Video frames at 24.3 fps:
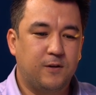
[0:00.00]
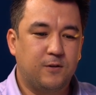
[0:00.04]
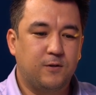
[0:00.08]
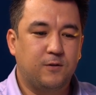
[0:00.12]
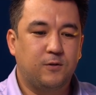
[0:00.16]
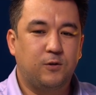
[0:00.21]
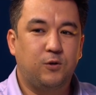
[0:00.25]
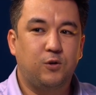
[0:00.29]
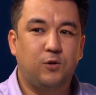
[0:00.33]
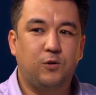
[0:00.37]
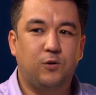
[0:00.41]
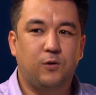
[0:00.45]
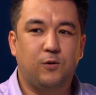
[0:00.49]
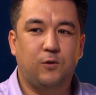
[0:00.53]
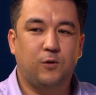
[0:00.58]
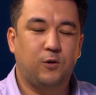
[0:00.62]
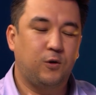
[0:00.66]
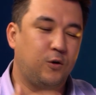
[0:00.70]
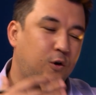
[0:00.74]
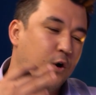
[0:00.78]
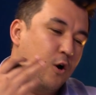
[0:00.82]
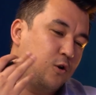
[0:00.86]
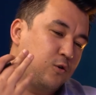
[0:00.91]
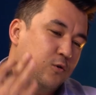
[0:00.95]
You
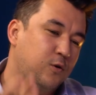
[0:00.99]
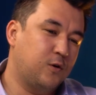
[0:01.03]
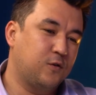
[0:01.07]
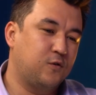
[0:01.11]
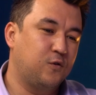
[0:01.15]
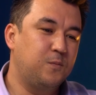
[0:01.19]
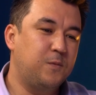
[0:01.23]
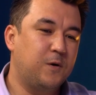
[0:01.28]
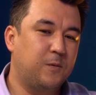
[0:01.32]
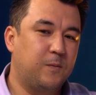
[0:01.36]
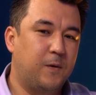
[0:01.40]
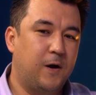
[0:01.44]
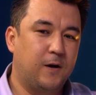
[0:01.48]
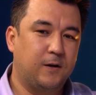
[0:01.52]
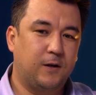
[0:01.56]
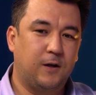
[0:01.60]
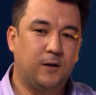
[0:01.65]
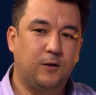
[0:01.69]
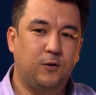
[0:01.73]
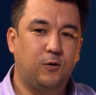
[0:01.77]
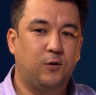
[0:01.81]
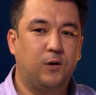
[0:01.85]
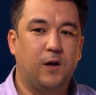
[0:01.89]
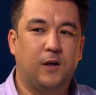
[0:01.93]
go to a
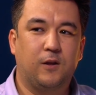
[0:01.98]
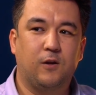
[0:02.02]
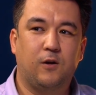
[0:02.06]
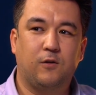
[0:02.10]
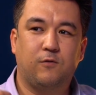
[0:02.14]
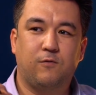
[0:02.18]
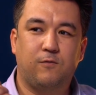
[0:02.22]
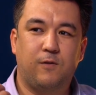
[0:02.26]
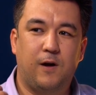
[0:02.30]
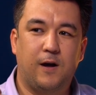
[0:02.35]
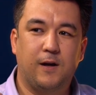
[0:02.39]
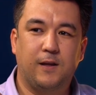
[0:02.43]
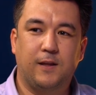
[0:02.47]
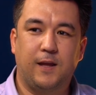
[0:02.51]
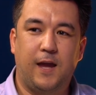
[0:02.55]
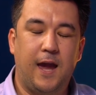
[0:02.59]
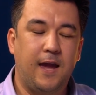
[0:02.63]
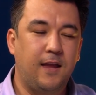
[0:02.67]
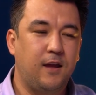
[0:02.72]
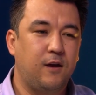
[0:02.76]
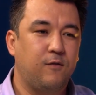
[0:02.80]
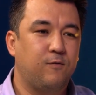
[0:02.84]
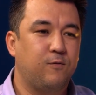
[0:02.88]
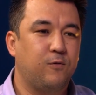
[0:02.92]
supermarket, you cannot find
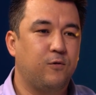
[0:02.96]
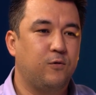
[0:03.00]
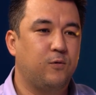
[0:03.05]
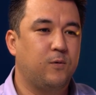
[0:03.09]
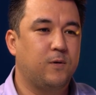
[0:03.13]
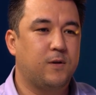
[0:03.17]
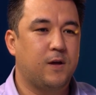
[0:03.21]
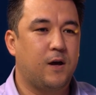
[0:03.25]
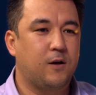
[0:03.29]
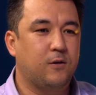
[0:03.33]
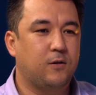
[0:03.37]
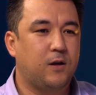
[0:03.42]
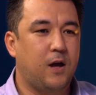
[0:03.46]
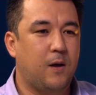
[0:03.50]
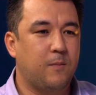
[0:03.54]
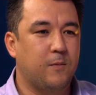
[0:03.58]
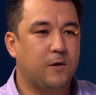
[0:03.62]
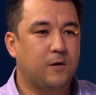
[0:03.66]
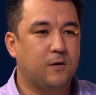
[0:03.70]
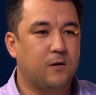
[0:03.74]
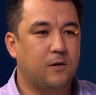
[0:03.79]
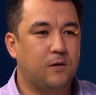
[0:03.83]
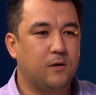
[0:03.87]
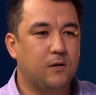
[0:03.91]
any food without
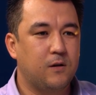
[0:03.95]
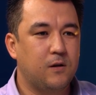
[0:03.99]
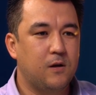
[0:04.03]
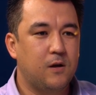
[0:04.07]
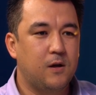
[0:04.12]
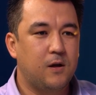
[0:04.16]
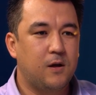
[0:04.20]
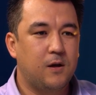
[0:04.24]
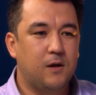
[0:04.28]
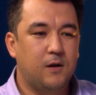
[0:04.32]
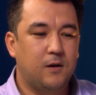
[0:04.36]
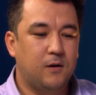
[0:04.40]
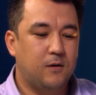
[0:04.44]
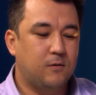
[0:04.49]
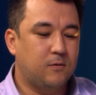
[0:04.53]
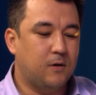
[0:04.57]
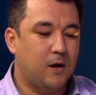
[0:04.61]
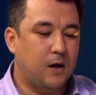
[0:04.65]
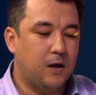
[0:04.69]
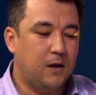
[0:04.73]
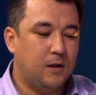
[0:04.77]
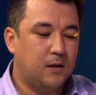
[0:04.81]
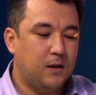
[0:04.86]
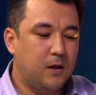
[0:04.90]
chemicals,
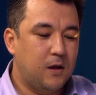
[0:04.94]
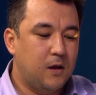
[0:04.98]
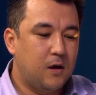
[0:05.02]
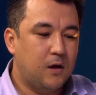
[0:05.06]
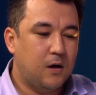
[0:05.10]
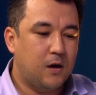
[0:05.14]
right?